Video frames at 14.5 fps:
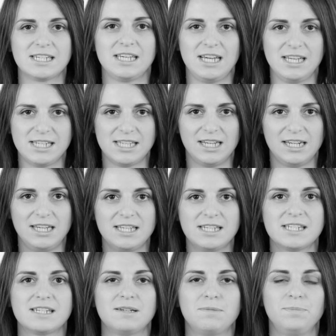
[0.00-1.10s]
case
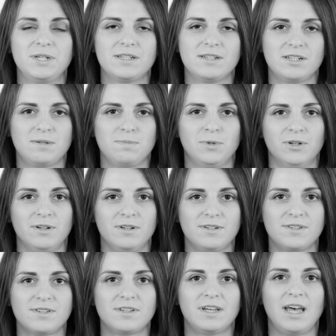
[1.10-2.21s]
studies, business
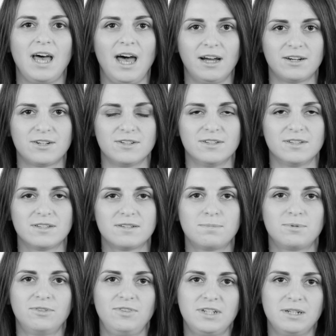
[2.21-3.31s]
models, actions,
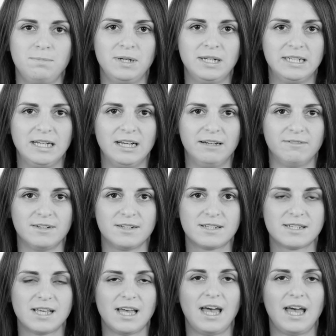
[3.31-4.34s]
profitability levels,